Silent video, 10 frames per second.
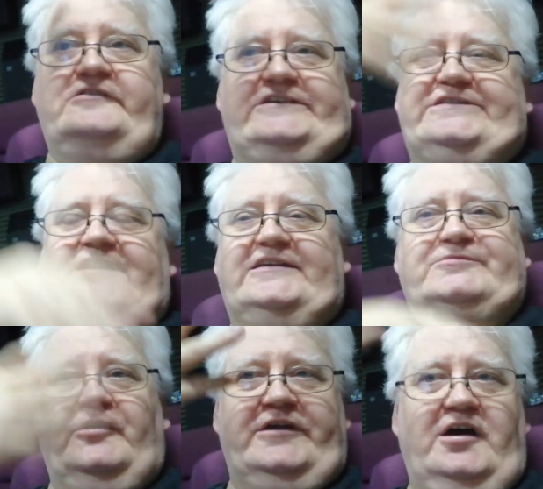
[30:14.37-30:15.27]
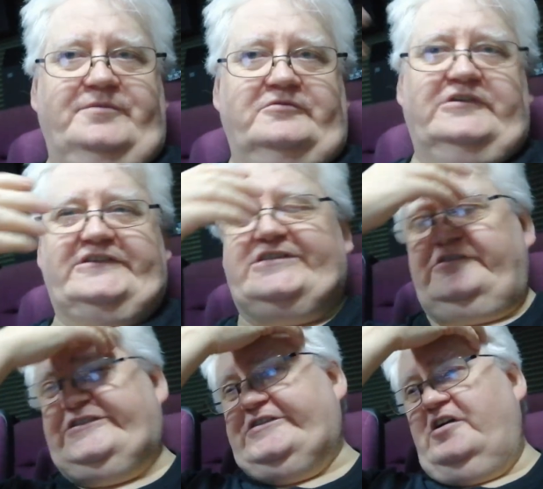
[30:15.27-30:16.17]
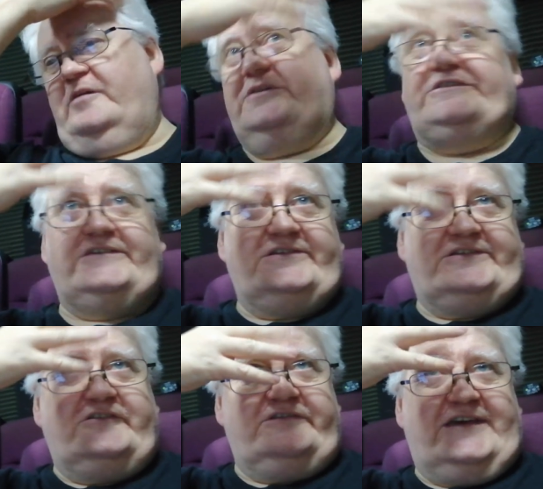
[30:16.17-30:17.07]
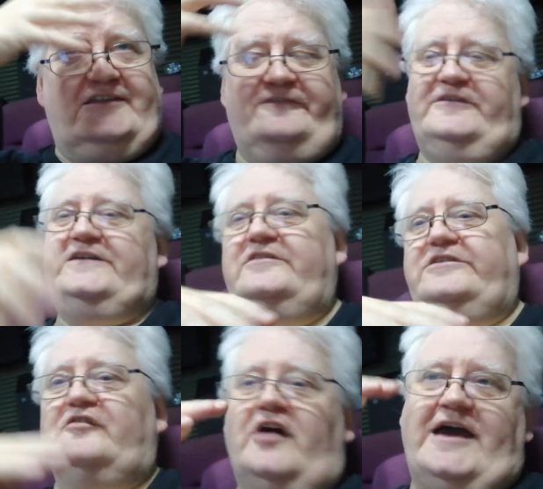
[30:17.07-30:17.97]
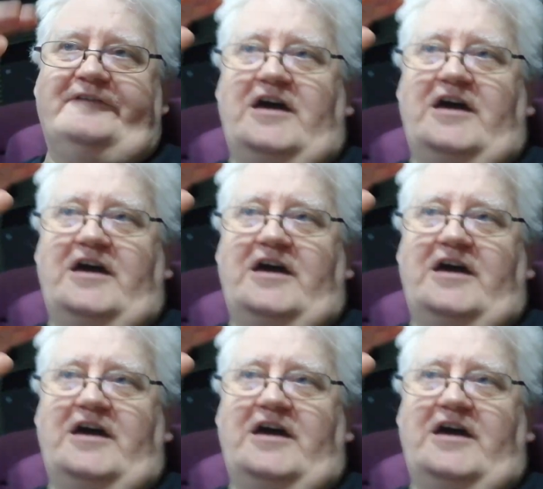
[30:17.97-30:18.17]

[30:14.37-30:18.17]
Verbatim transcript: notice that. That's why the Hubble looks so sharp because you know get the flicker. You got to have